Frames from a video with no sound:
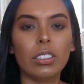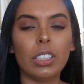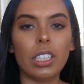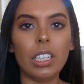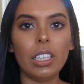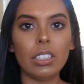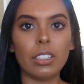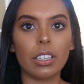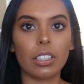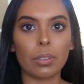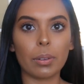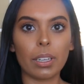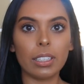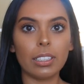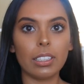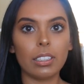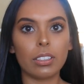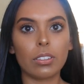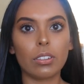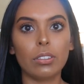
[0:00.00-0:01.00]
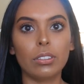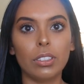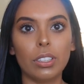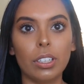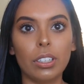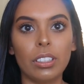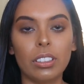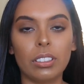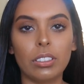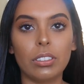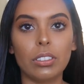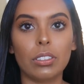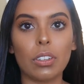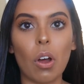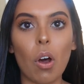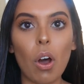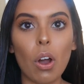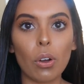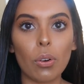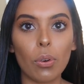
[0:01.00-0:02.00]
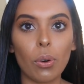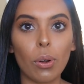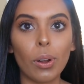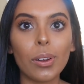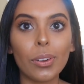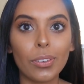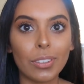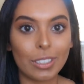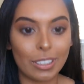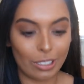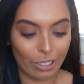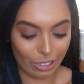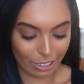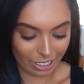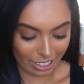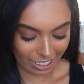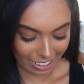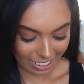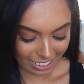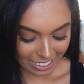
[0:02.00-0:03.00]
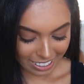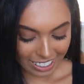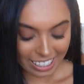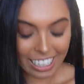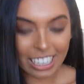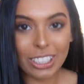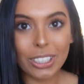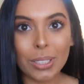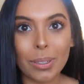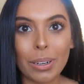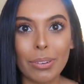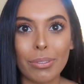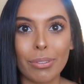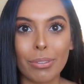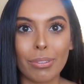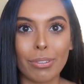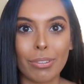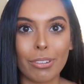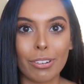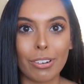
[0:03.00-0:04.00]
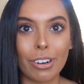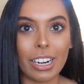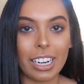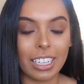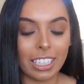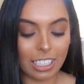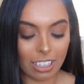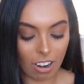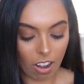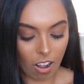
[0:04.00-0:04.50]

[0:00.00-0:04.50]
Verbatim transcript: jesus why has it gone so dark all of a sudden. It just went really